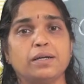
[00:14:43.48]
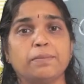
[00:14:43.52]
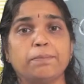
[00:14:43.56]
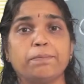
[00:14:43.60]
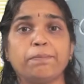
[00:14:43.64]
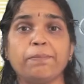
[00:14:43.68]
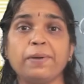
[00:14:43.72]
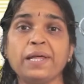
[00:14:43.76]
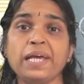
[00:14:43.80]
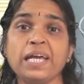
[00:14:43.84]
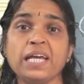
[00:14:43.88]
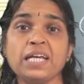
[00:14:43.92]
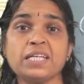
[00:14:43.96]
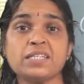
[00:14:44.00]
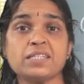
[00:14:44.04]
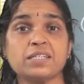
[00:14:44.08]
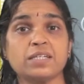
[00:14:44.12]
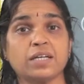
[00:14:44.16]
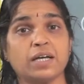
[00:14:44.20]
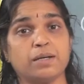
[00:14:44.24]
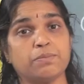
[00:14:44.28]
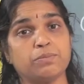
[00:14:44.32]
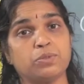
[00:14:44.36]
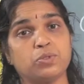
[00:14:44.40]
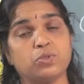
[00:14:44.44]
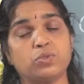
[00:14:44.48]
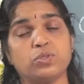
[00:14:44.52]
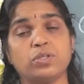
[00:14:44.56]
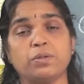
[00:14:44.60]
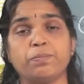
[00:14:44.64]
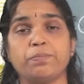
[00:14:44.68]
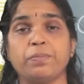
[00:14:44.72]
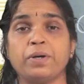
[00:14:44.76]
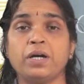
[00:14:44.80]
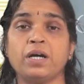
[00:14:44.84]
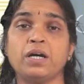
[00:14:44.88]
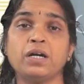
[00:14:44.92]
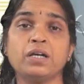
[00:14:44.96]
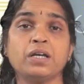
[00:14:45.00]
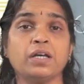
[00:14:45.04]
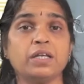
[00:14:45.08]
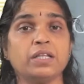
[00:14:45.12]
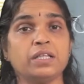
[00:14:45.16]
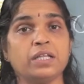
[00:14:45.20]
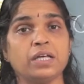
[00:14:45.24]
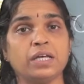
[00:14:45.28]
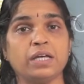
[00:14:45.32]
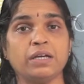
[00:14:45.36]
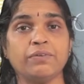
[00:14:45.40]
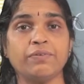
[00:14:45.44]
Please come to the park in
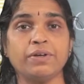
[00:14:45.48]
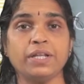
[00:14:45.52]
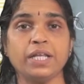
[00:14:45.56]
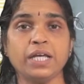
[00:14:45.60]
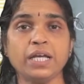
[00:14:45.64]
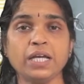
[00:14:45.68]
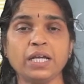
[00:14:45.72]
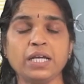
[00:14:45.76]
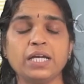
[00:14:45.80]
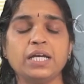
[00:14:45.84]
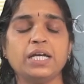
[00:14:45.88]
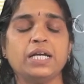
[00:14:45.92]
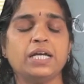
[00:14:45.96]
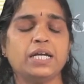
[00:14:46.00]
the evening.